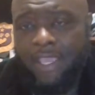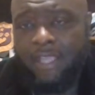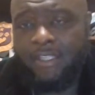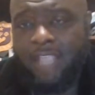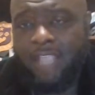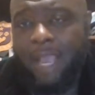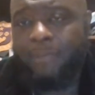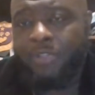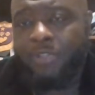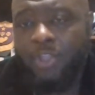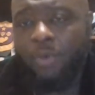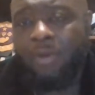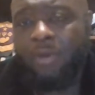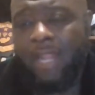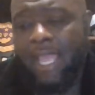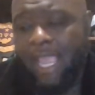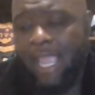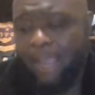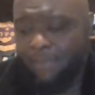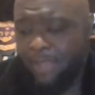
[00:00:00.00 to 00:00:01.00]
I'm so
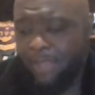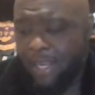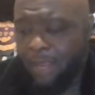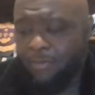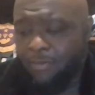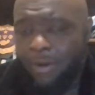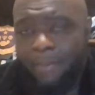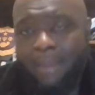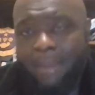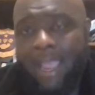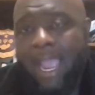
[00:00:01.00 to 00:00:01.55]
glad that I'm reminded